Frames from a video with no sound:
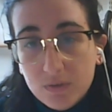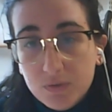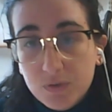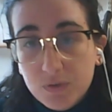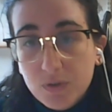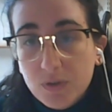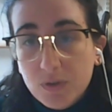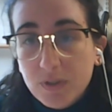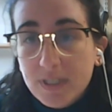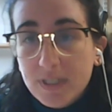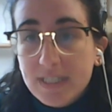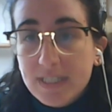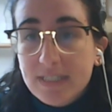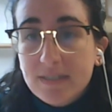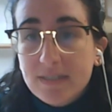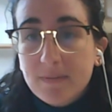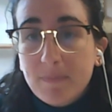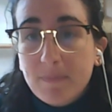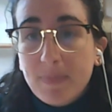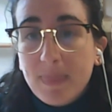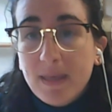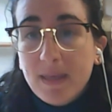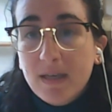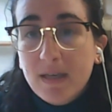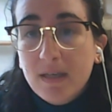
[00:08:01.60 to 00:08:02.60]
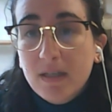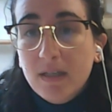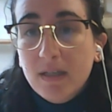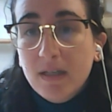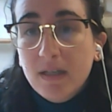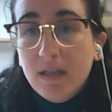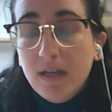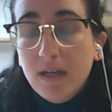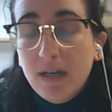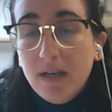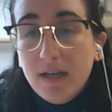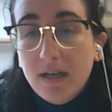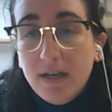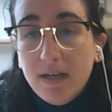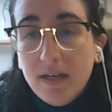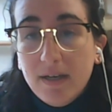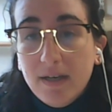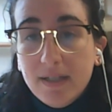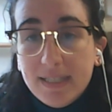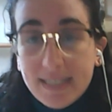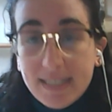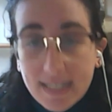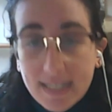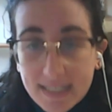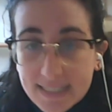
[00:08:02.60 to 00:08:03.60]
of course.
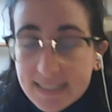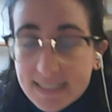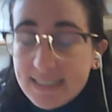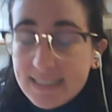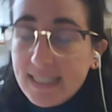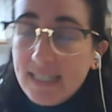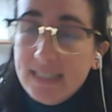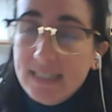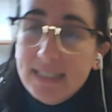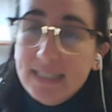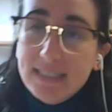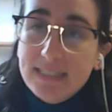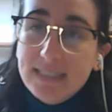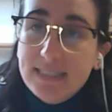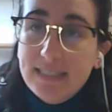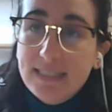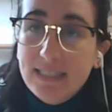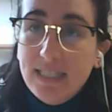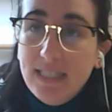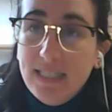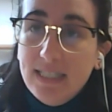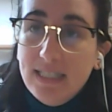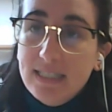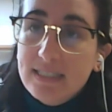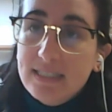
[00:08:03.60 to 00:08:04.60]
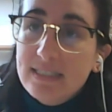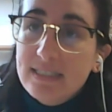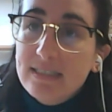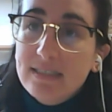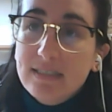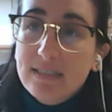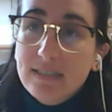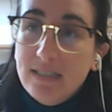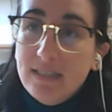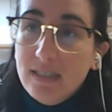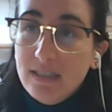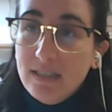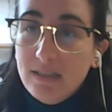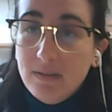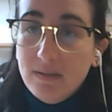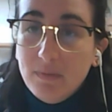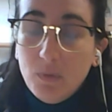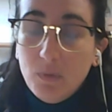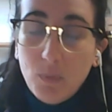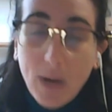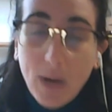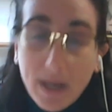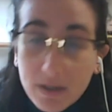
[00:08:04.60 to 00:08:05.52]
Italian Studies is the